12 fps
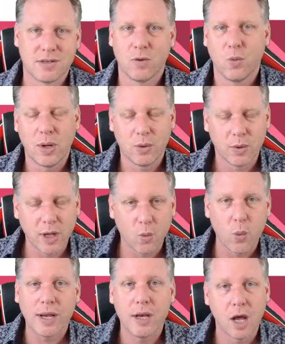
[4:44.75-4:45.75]
So
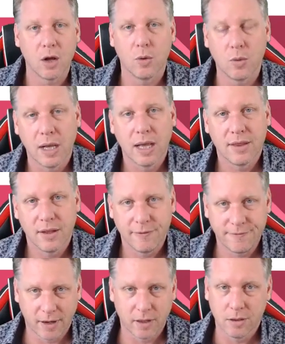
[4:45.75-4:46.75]
we know that
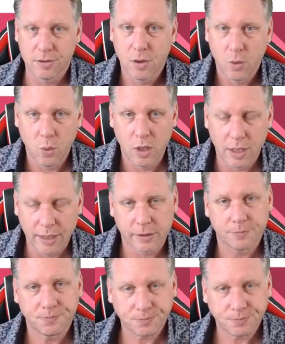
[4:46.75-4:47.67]
funnels work.